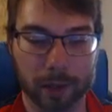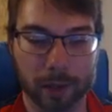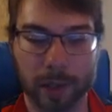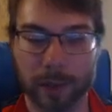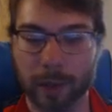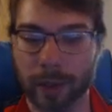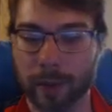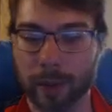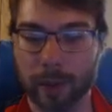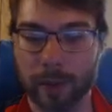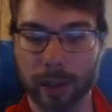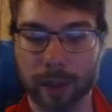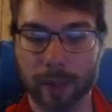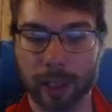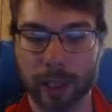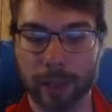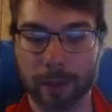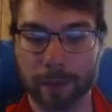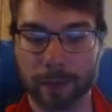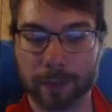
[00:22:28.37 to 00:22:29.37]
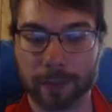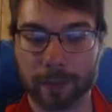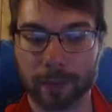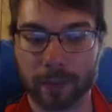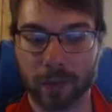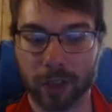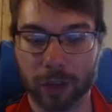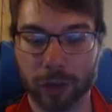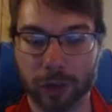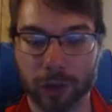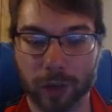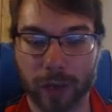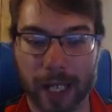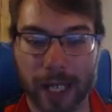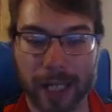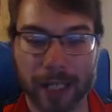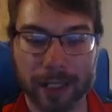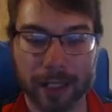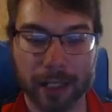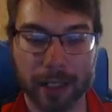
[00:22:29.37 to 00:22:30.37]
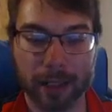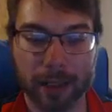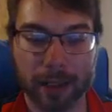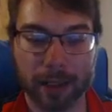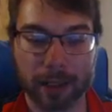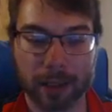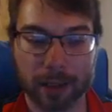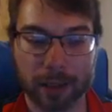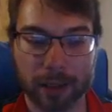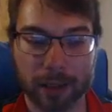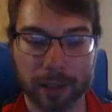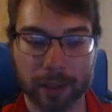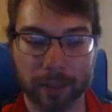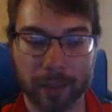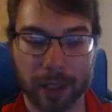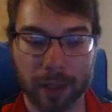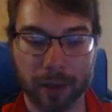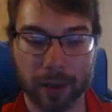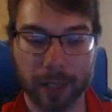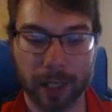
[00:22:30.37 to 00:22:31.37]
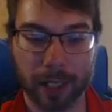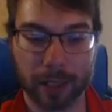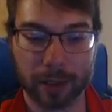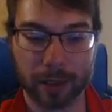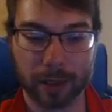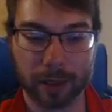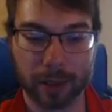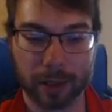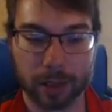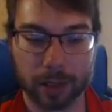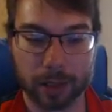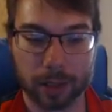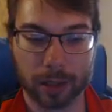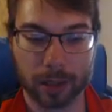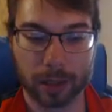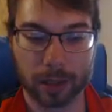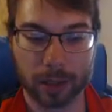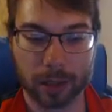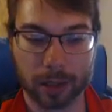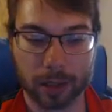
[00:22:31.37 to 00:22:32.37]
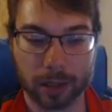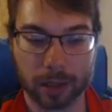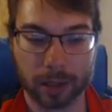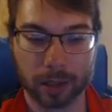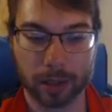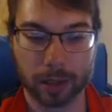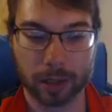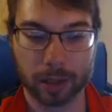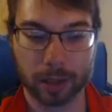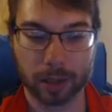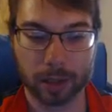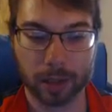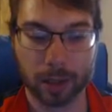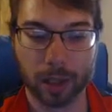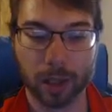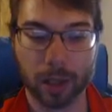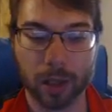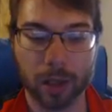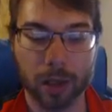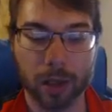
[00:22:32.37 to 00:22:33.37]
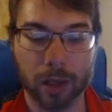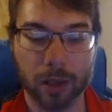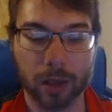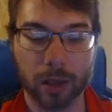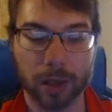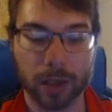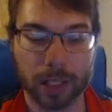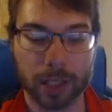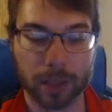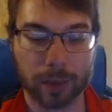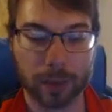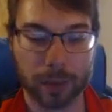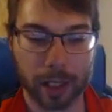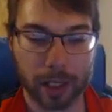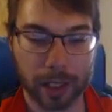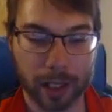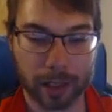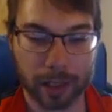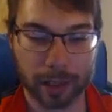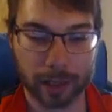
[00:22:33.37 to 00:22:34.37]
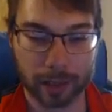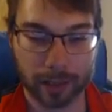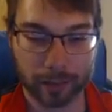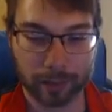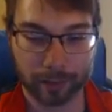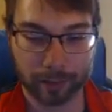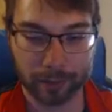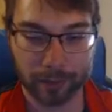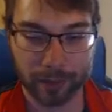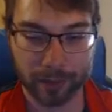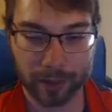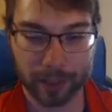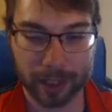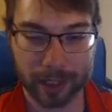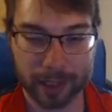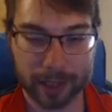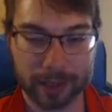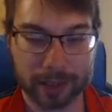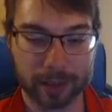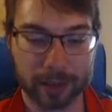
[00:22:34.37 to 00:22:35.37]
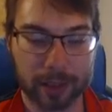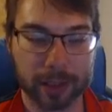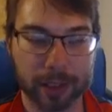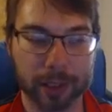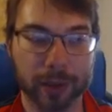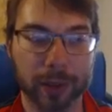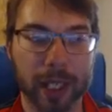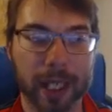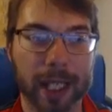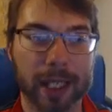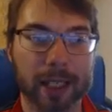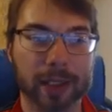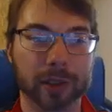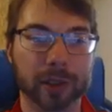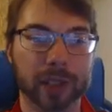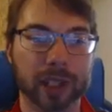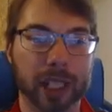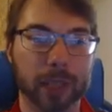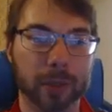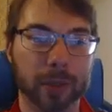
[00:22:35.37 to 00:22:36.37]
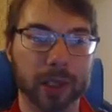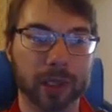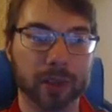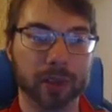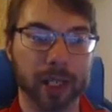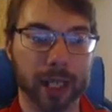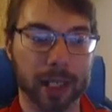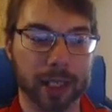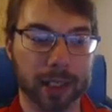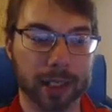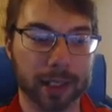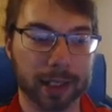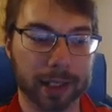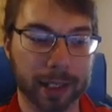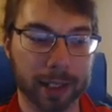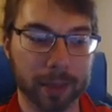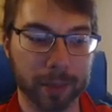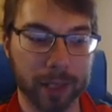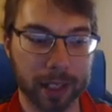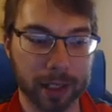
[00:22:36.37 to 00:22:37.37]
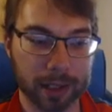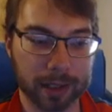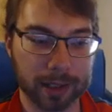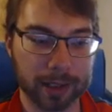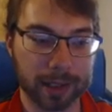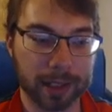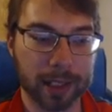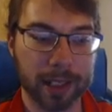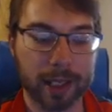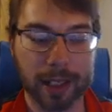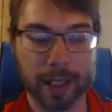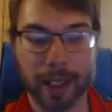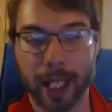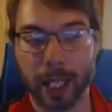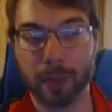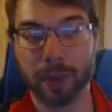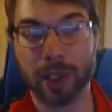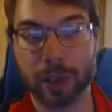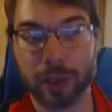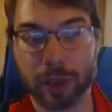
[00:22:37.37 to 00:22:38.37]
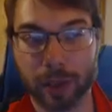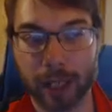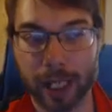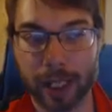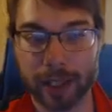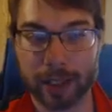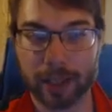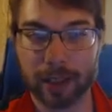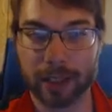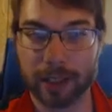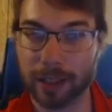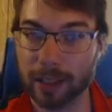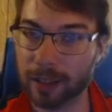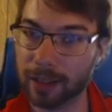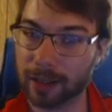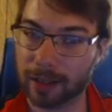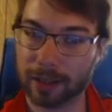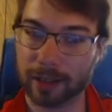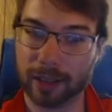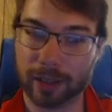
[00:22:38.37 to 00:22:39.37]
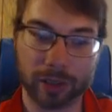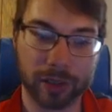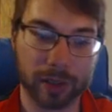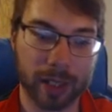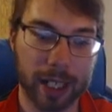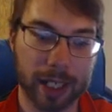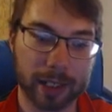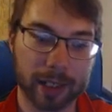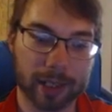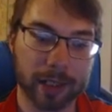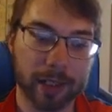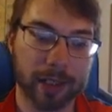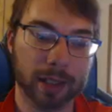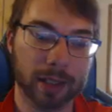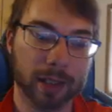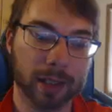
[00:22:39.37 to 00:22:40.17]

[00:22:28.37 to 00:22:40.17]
Wait. Dragon Spellcaster. Oh, that's why. So I guess you can't use Amulet Dragon. I didn't think about it because Amulet Dragon is a dragon.